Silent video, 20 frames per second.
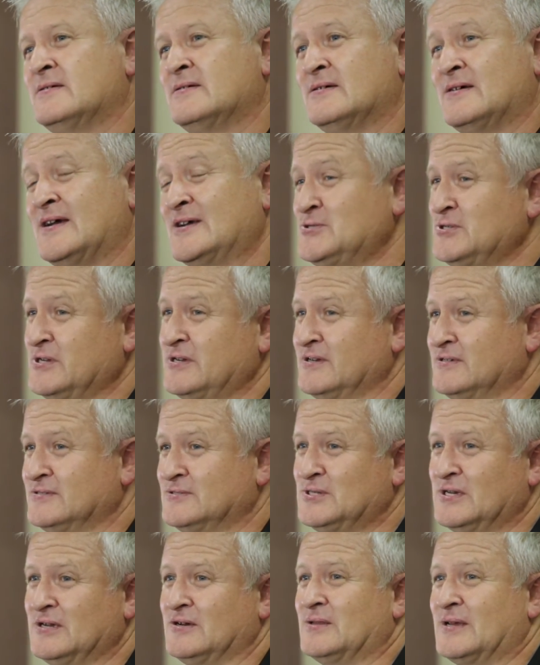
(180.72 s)
As you can
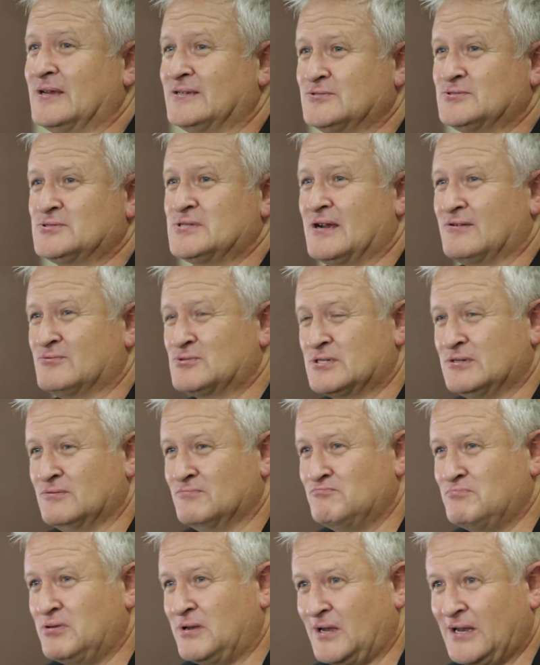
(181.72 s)
tell, that sounds
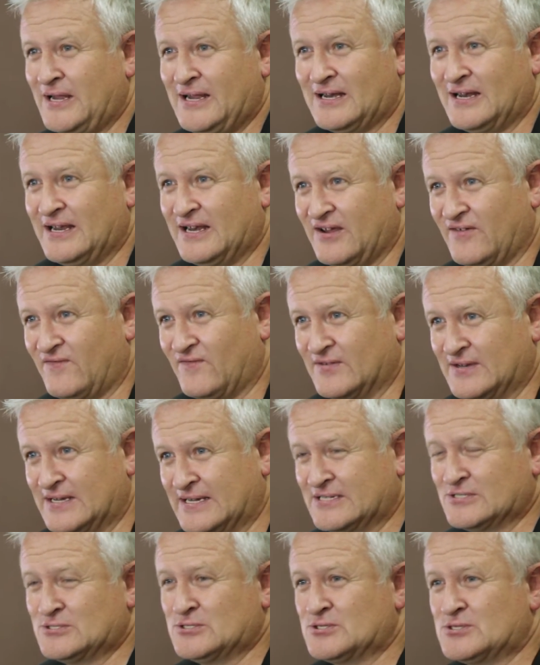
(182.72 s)
completely different. It
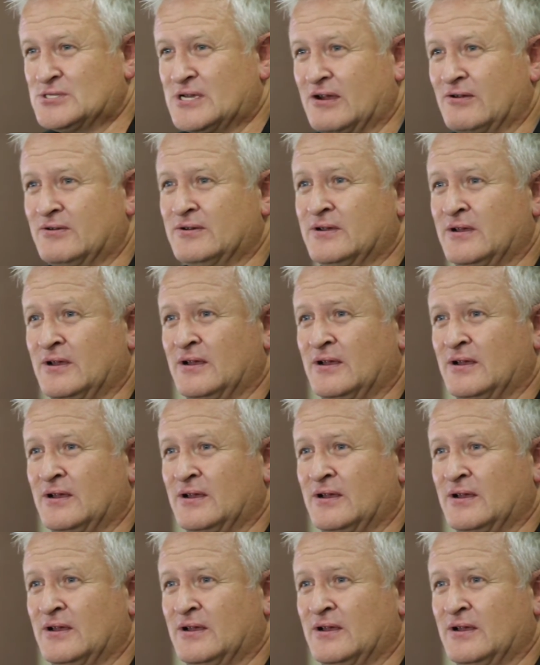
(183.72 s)
doesn't sound